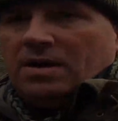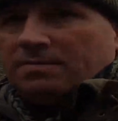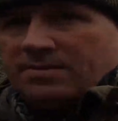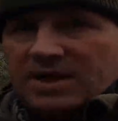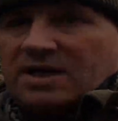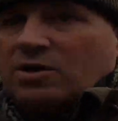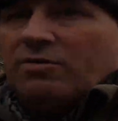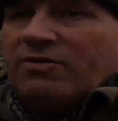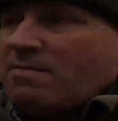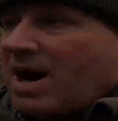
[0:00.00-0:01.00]
They can go
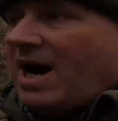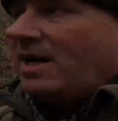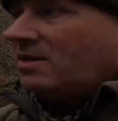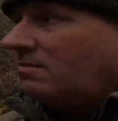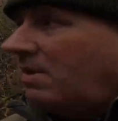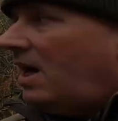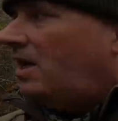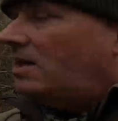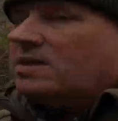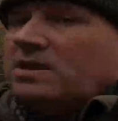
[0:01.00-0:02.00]
for miles and
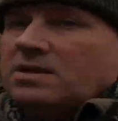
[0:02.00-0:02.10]
miles,